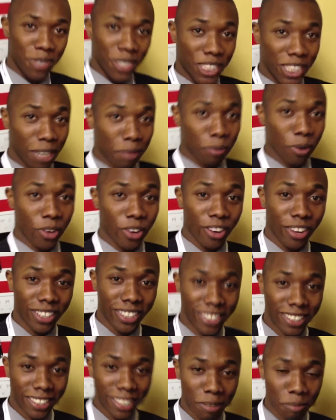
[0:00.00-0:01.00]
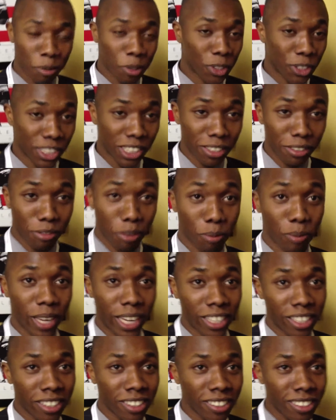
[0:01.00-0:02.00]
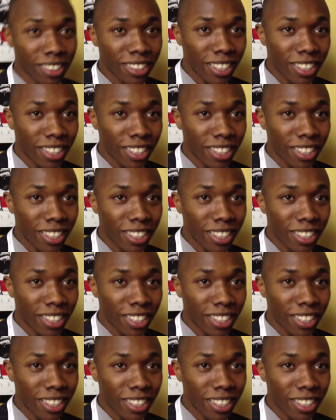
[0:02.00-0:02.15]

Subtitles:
is Jacques Bernard, and I'm originally from Haiti.